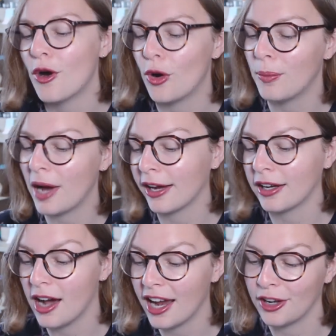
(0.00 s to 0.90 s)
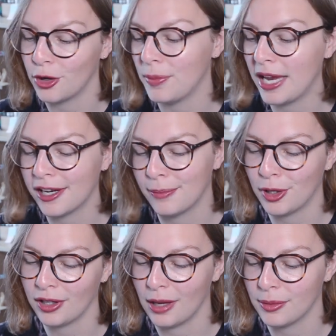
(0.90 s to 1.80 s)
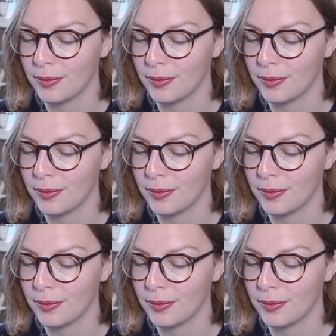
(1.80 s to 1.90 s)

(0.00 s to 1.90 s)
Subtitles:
Or buying an iron, or being in a book club.